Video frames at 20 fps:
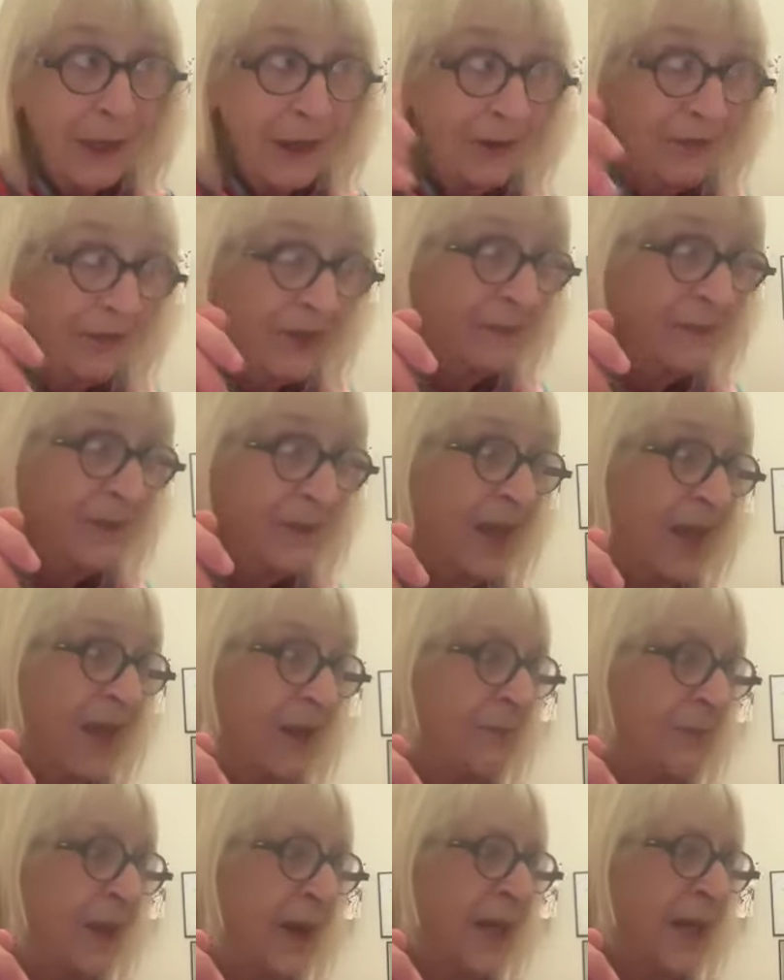of him,
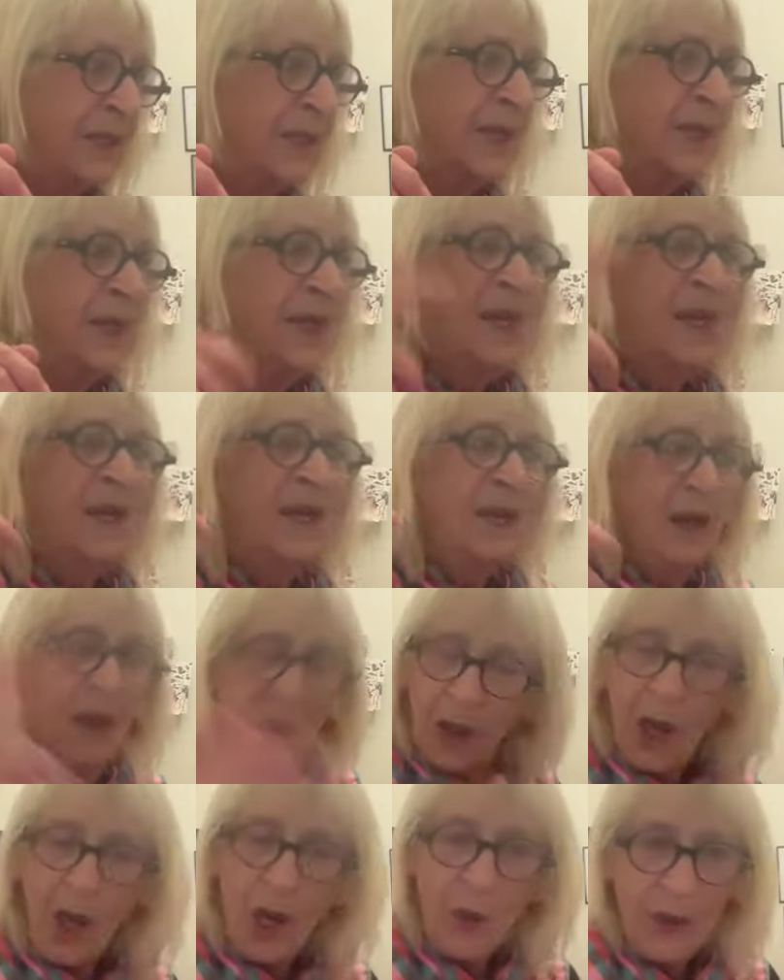but
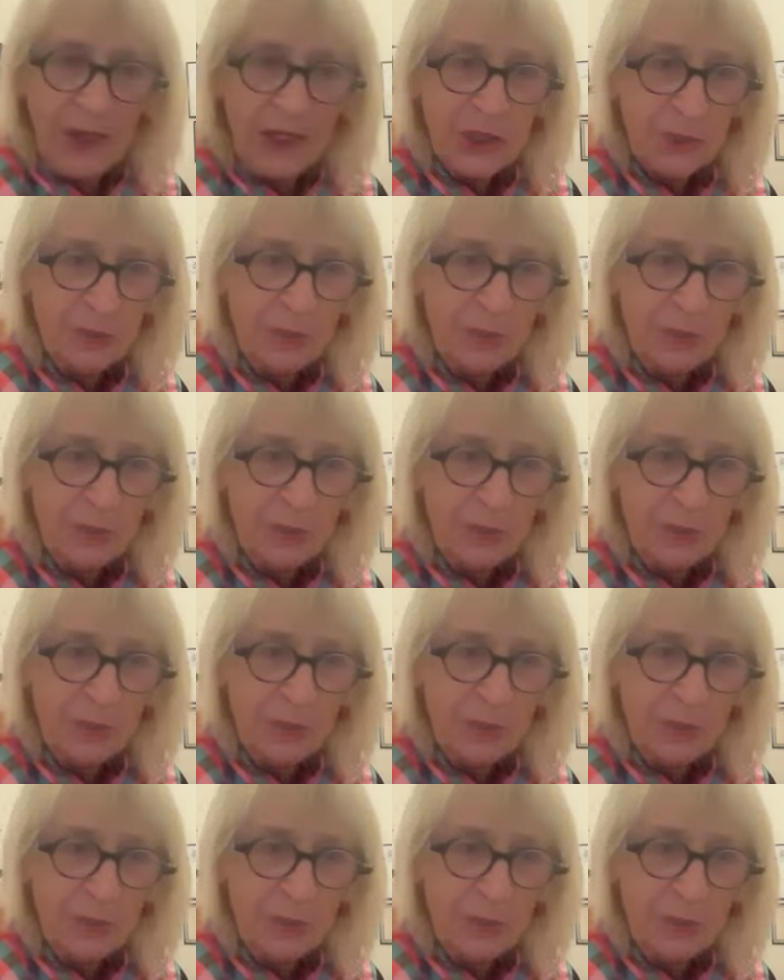I went